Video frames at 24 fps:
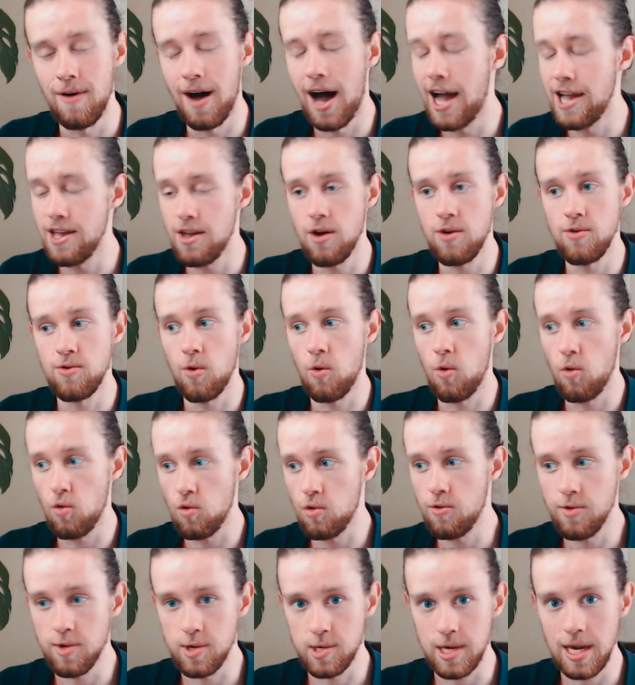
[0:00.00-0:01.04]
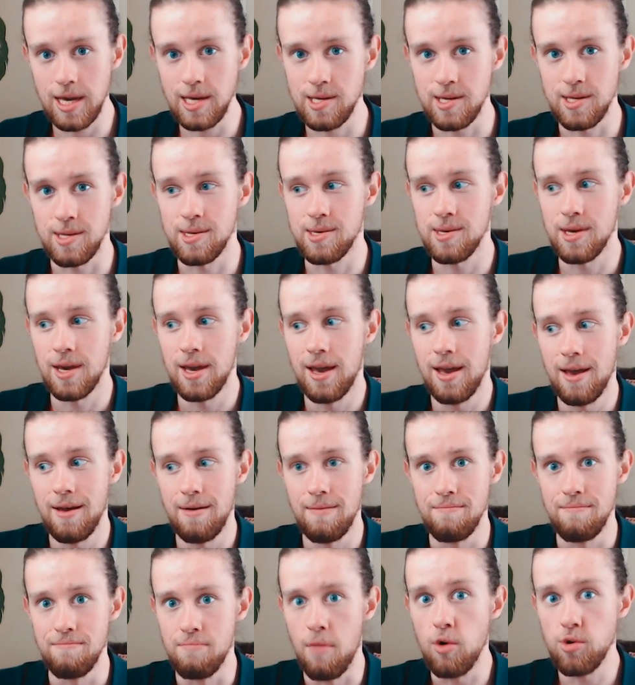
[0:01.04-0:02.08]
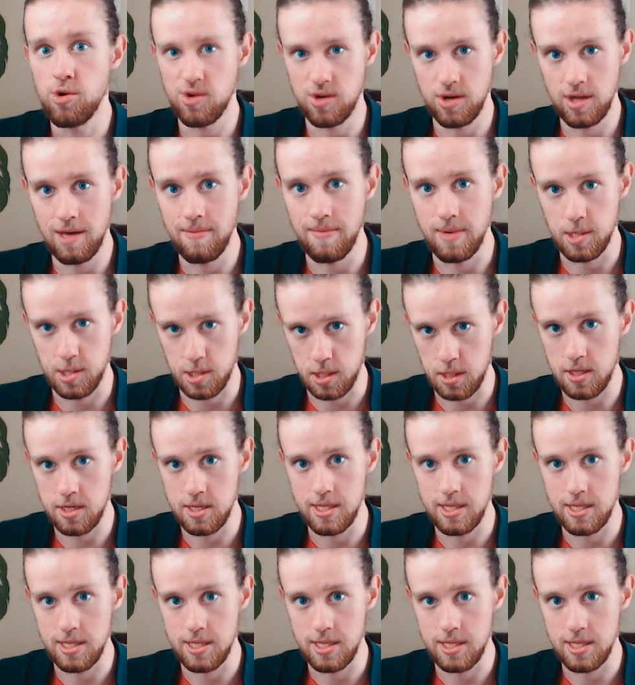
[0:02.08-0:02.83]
I own all the seasons. Most of them are still in